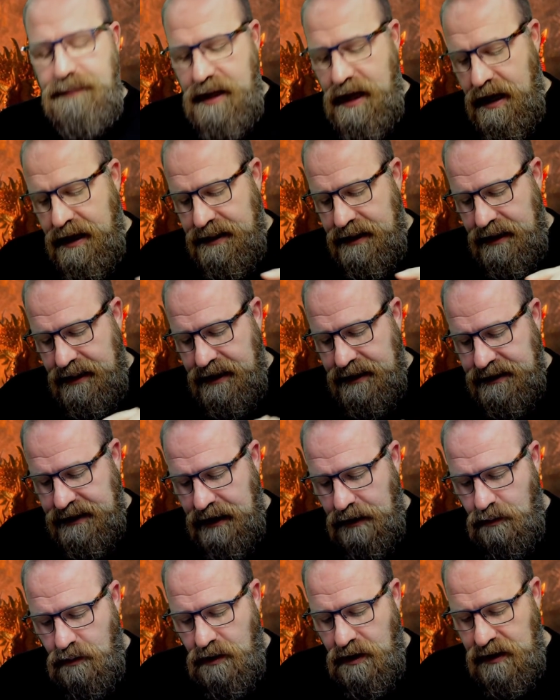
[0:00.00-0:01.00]
And then there's
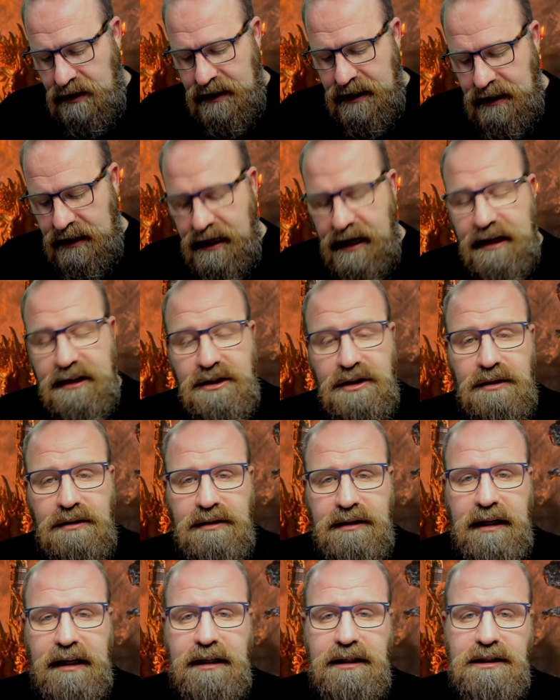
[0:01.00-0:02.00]
that one little
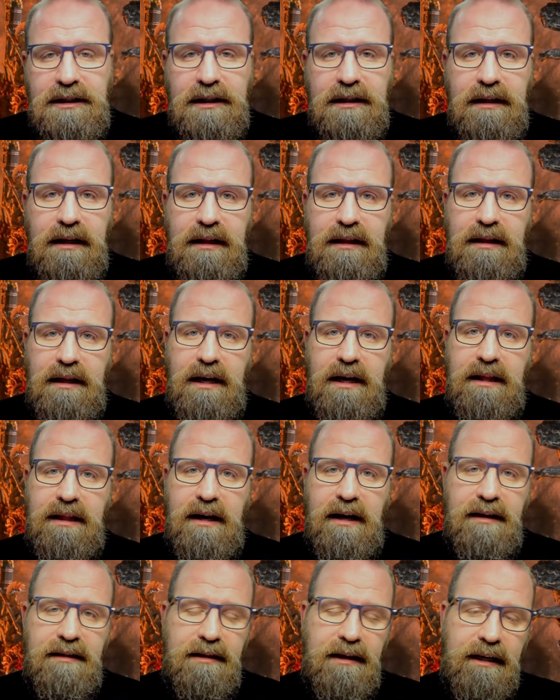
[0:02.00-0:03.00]
Ashhorn Ancient in there
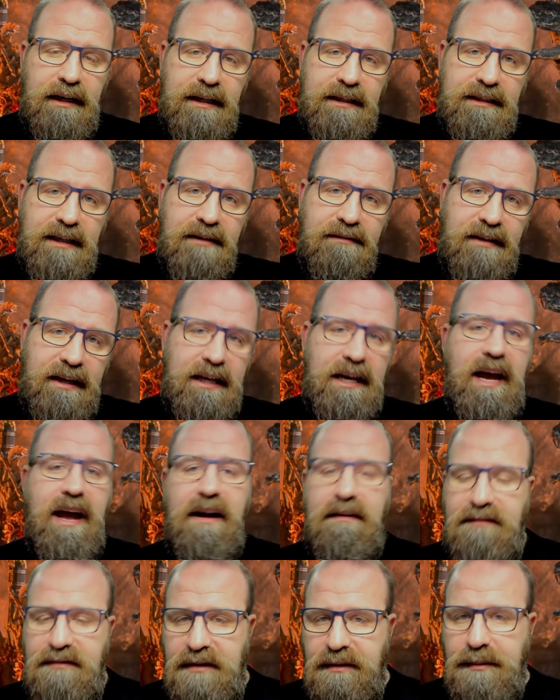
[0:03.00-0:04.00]
that I think is giving
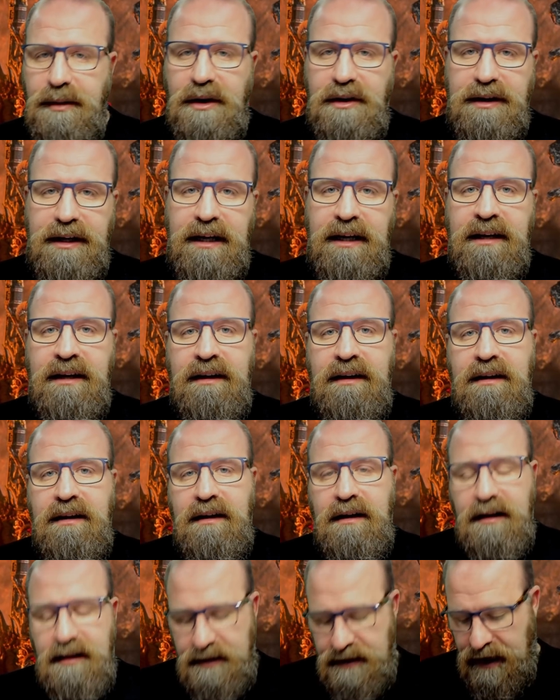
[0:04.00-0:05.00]
everybody
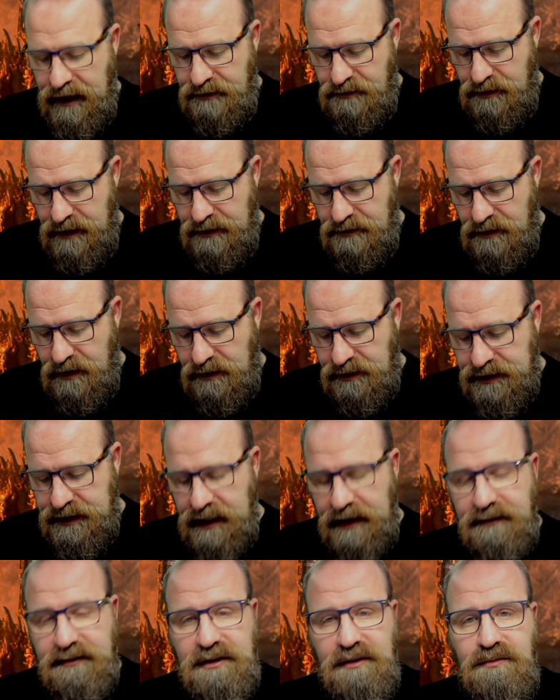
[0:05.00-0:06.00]
that reroll
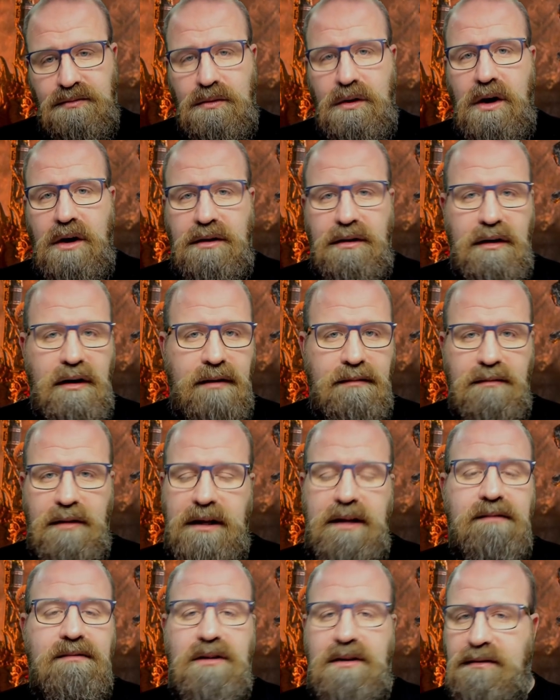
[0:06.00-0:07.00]
saves of 1. And when
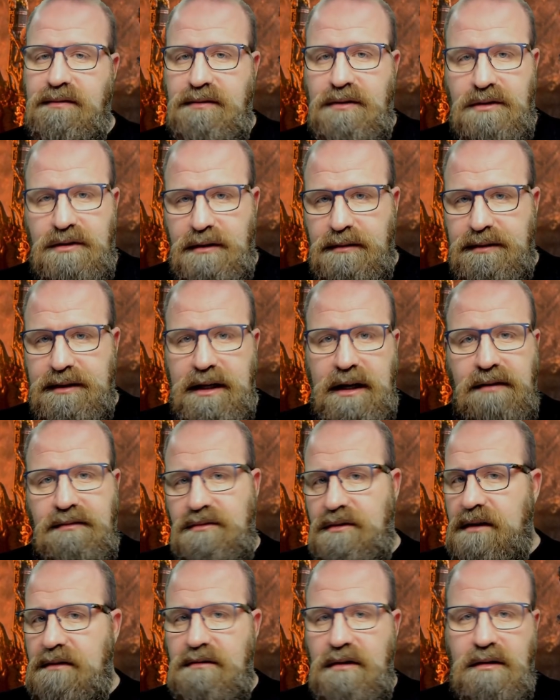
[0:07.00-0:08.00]
you've got a 4-up save,
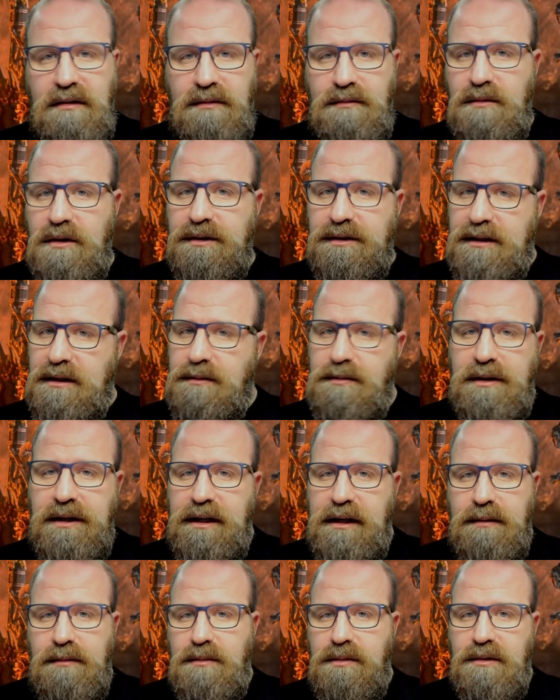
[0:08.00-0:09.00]
rerolling 1s is
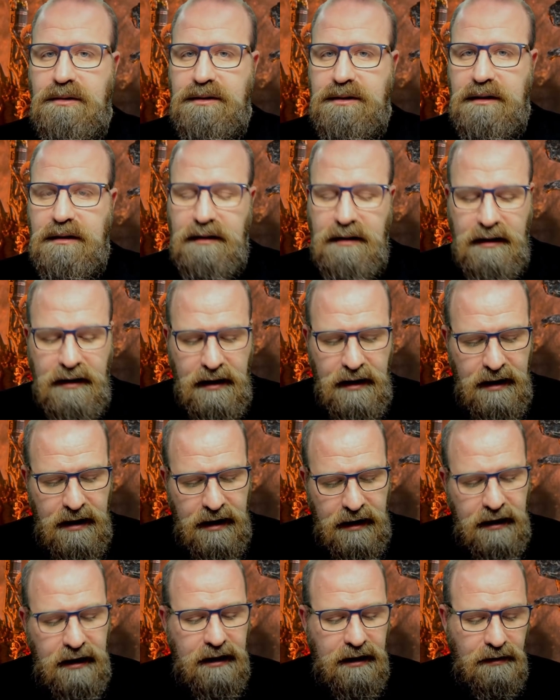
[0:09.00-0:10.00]
pretty important.
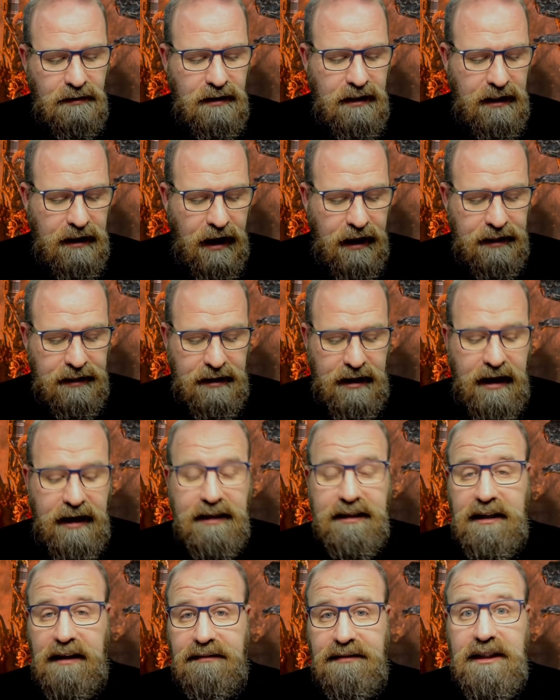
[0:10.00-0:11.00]
You know, and
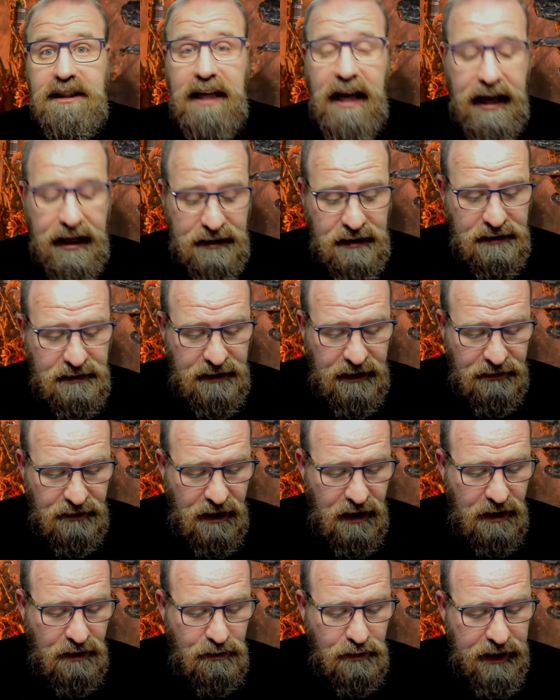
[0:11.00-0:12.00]
as I've said, there
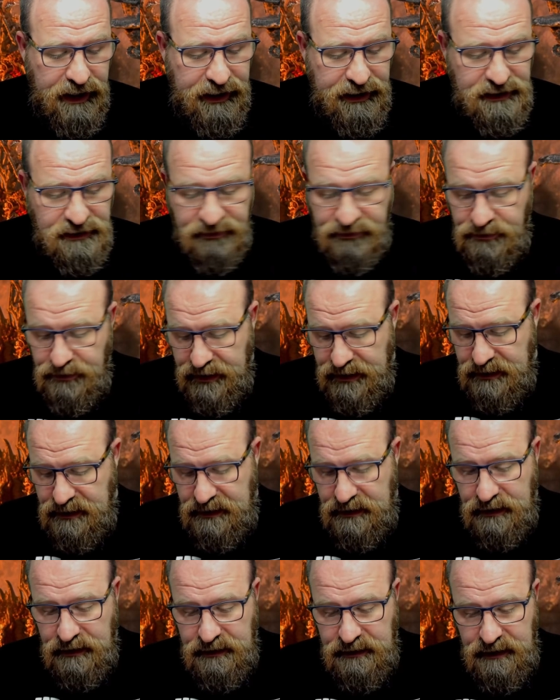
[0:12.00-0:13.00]
are ways, for
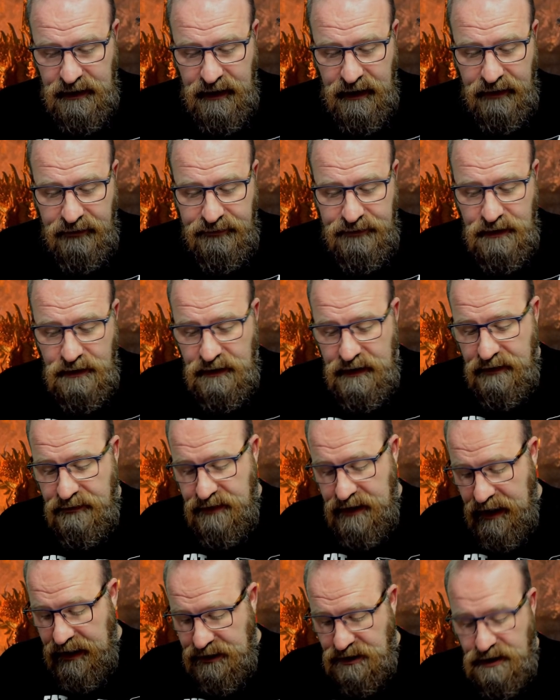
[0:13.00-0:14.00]
instance, if you give
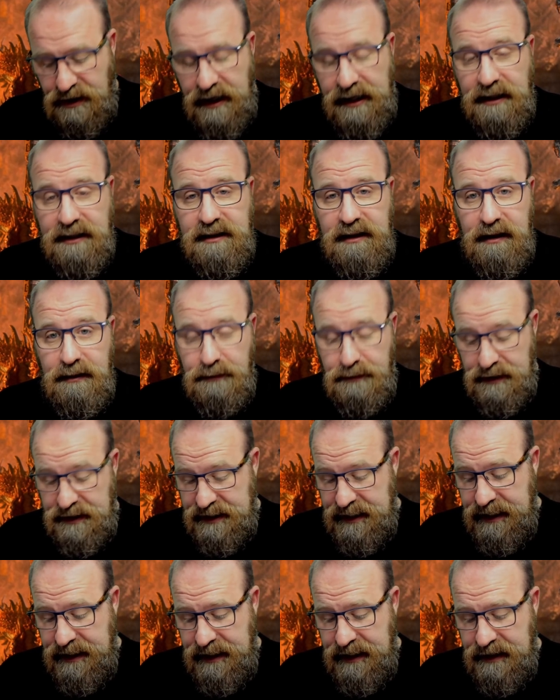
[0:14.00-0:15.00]
that trait in
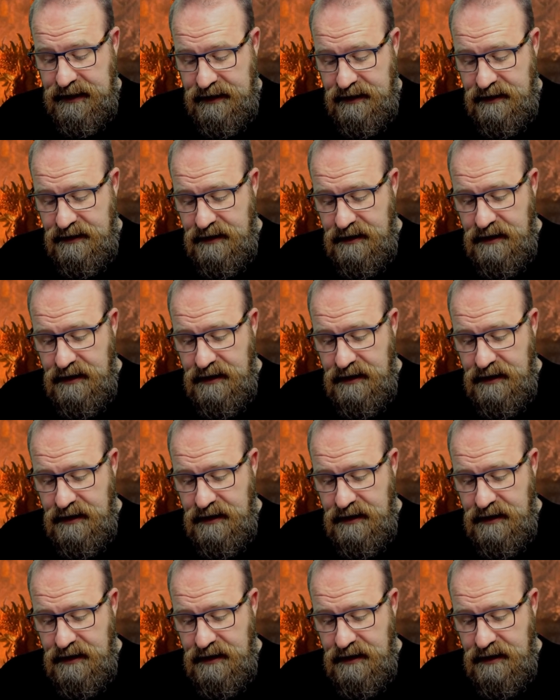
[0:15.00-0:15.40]
particular